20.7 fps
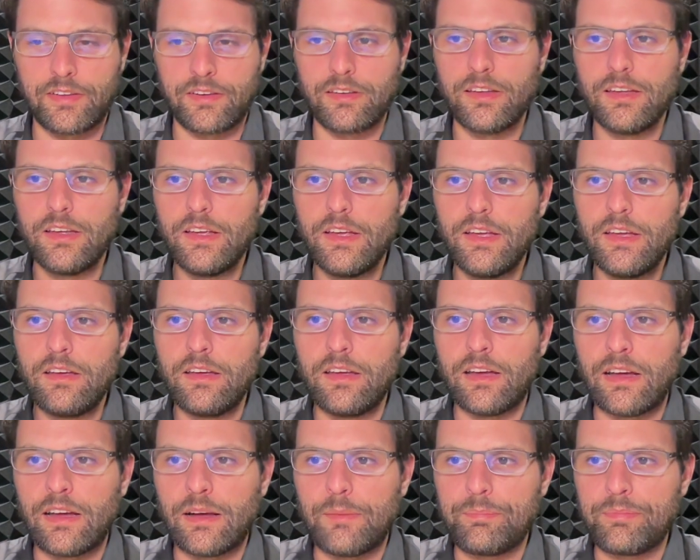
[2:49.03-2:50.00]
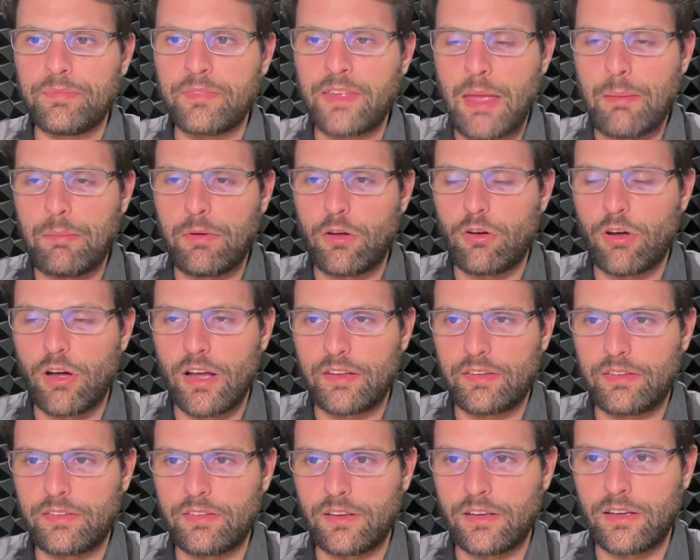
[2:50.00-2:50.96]
And came
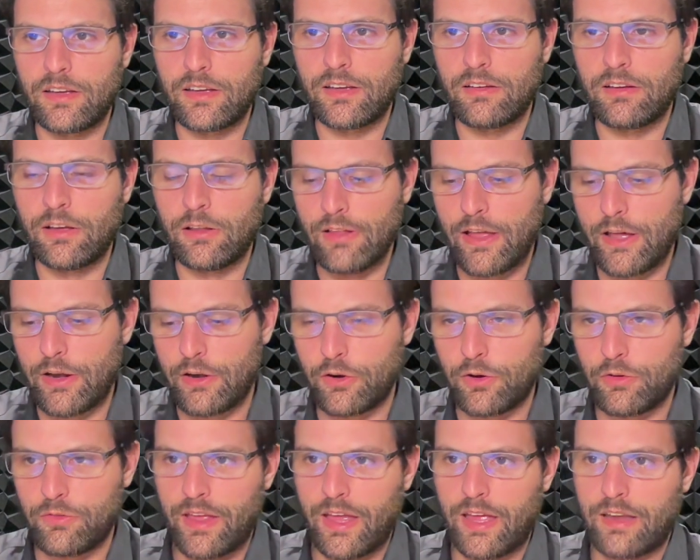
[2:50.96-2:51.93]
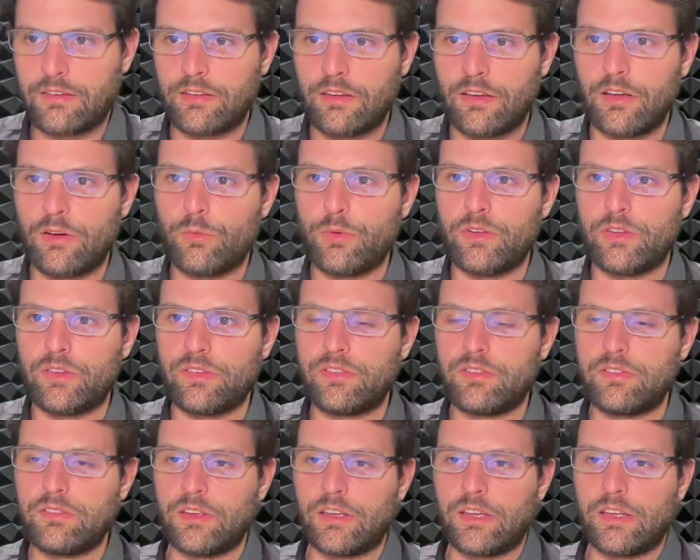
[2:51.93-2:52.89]
across a letter that
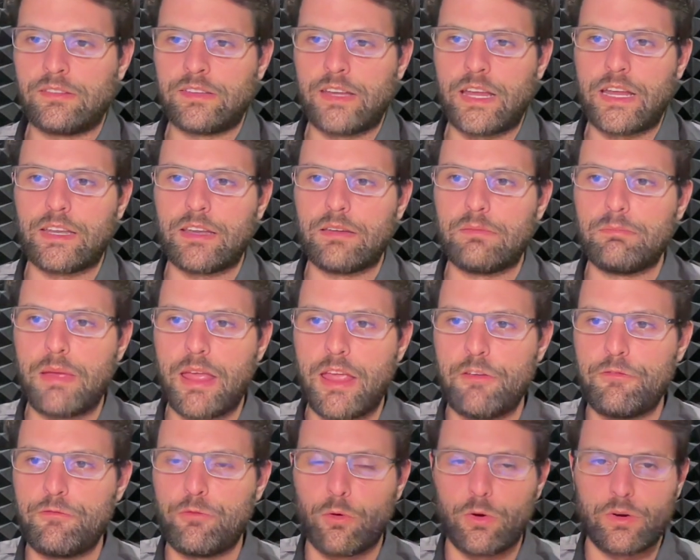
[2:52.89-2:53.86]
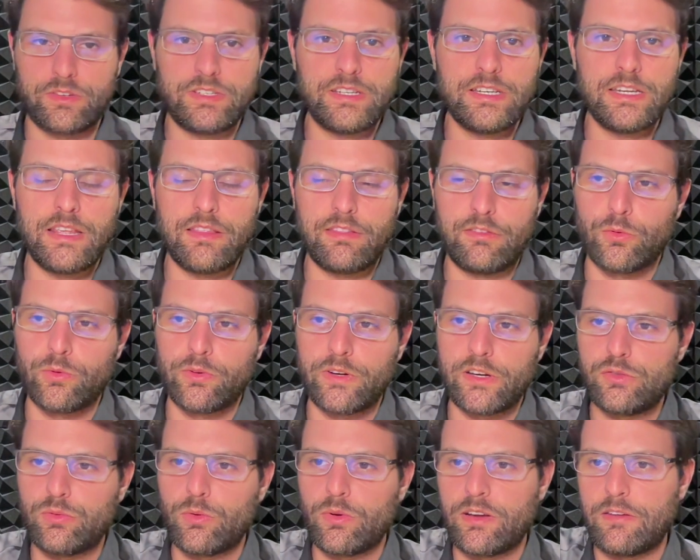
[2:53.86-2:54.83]
was dated May 14th,
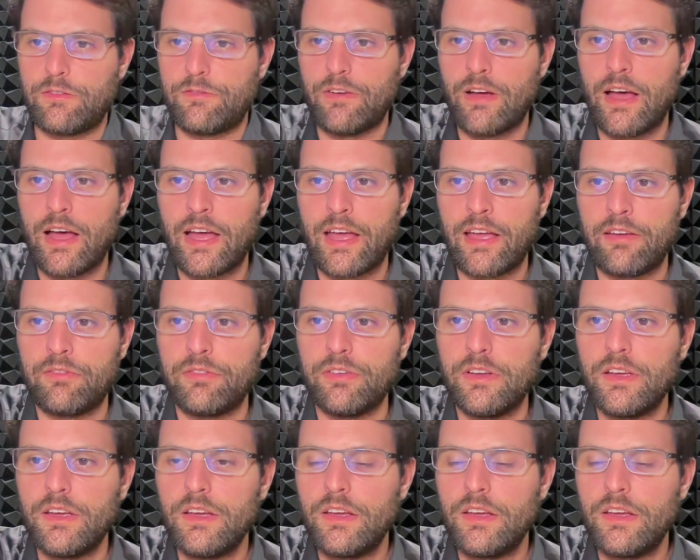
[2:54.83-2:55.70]
2025,